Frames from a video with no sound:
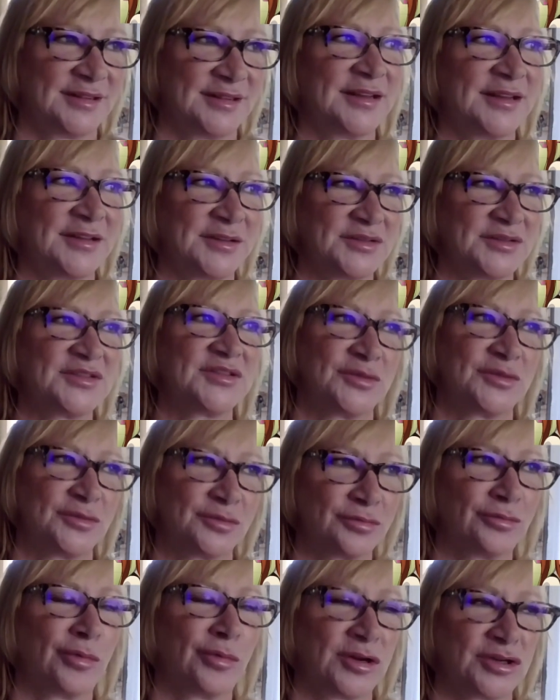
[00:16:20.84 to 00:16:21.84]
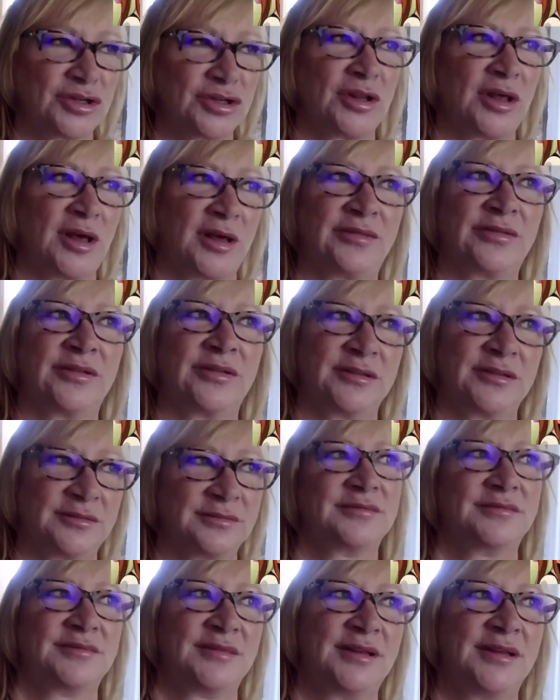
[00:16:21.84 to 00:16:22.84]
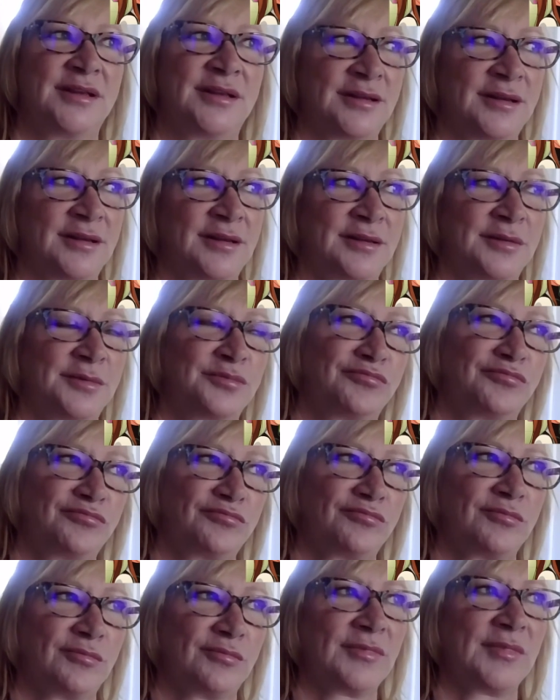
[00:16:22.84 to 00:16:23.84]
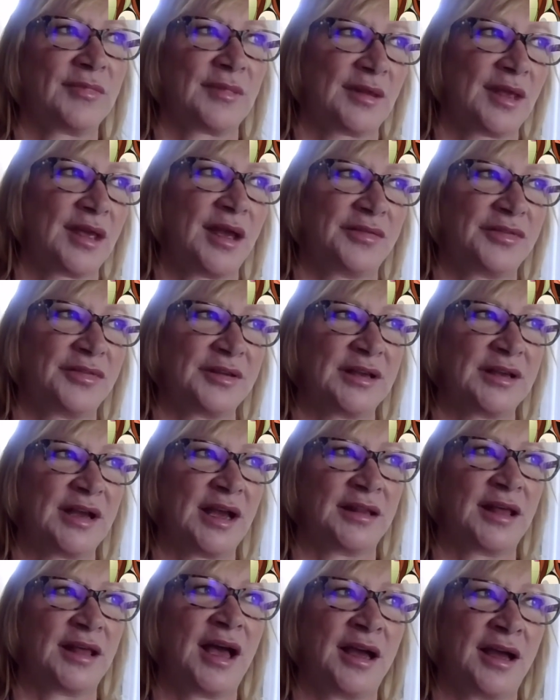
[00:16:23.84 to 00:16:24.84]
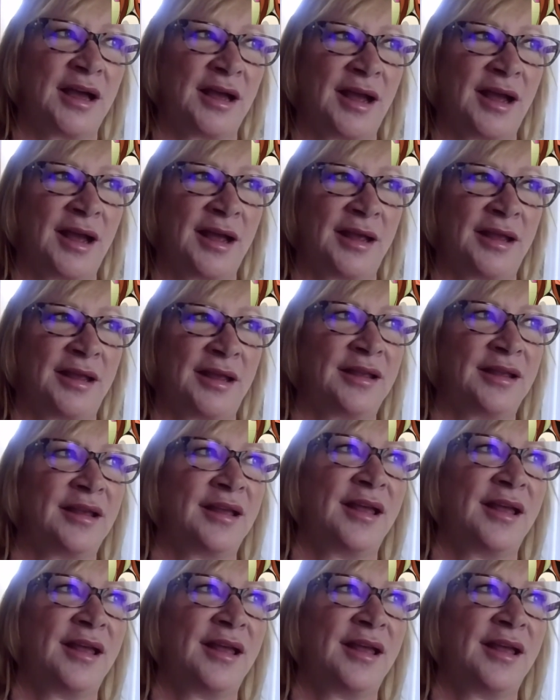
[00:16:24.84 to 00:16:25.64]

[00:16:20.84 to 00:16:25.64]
used to watch a lot of it, and I think I